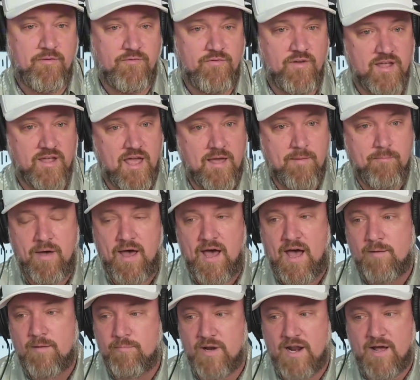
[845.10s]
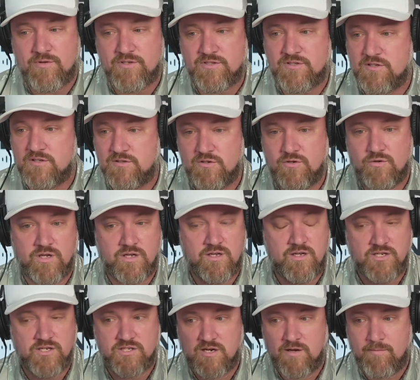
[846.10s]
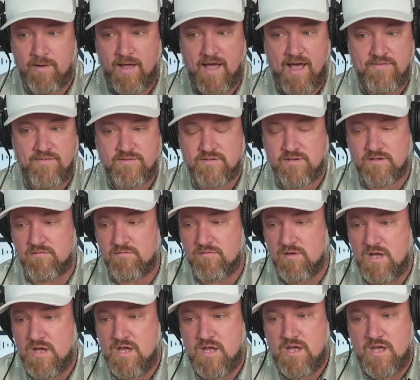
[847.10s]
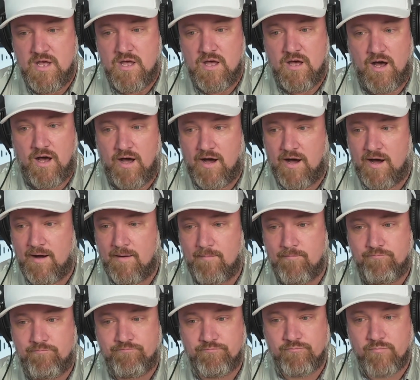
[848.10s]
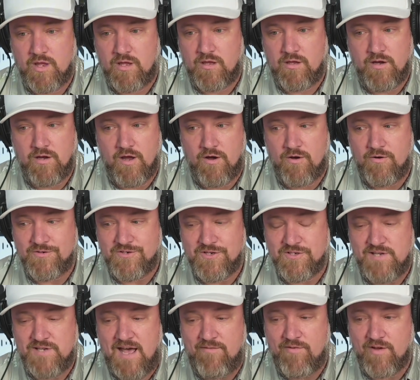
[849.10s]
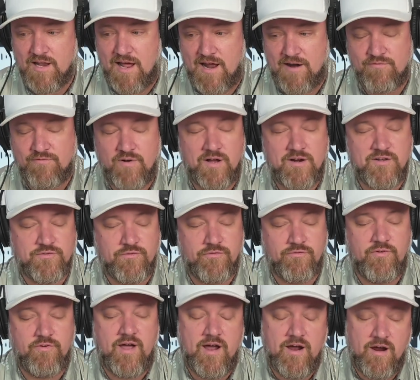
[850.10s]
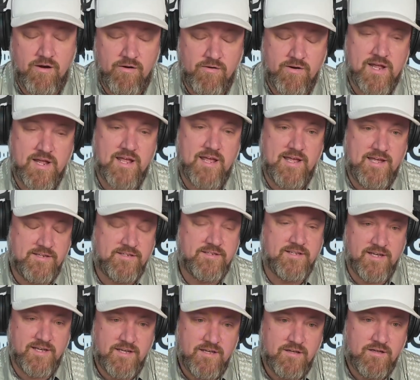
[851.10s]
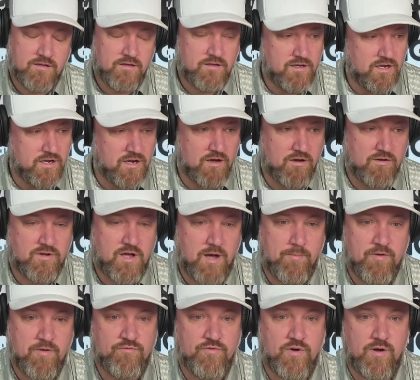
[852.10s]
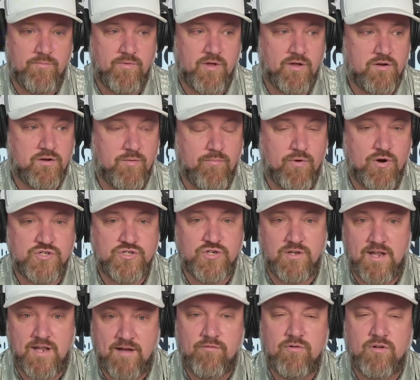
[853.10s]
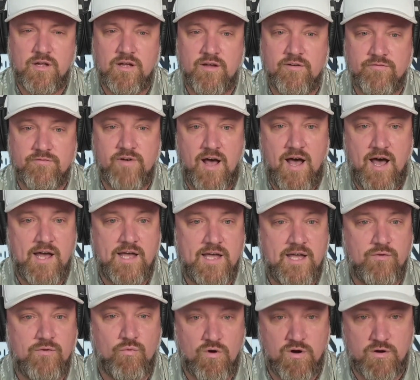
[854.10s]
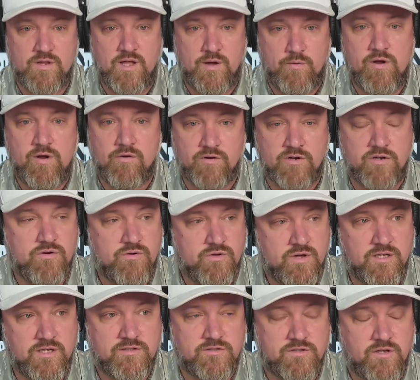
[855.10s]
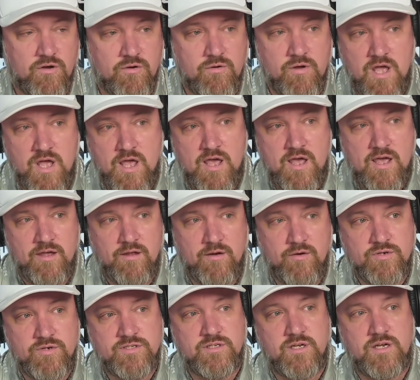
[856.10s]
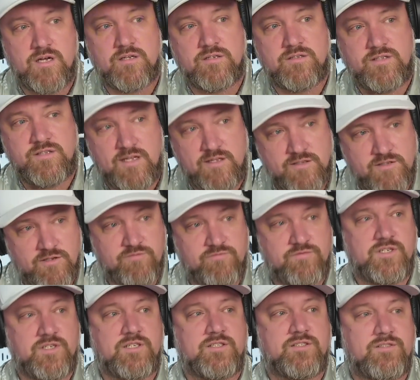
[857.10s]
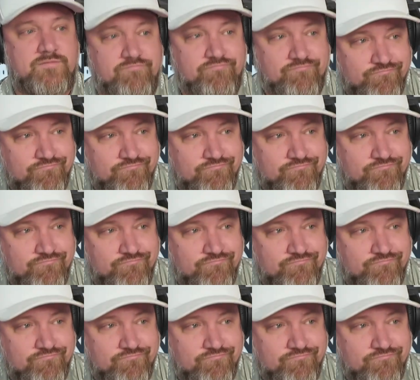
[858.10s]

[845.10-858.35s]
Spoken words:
if it came back, but I was just doing kitchen and baths, and just having a lot of fun. Is very easy. Coming from the commercial level of high-end work that we were doing, so there was a sense of just,